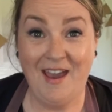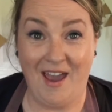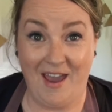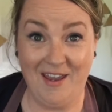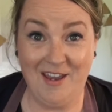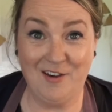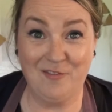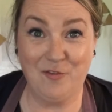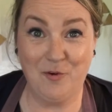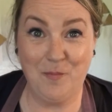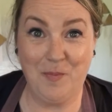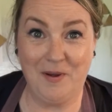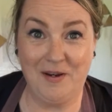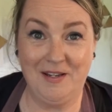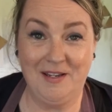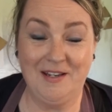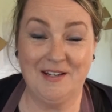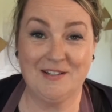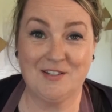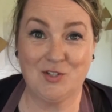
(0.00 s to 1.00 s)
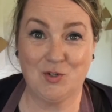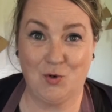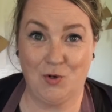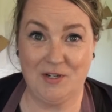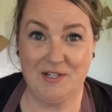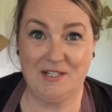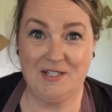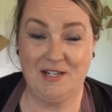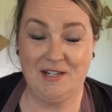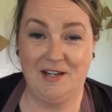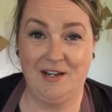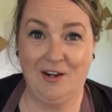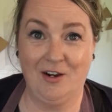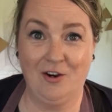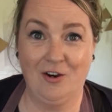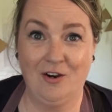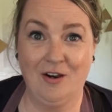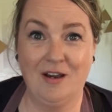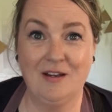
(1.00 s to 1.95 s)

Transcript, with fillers: Hey everybody, it's Krista here,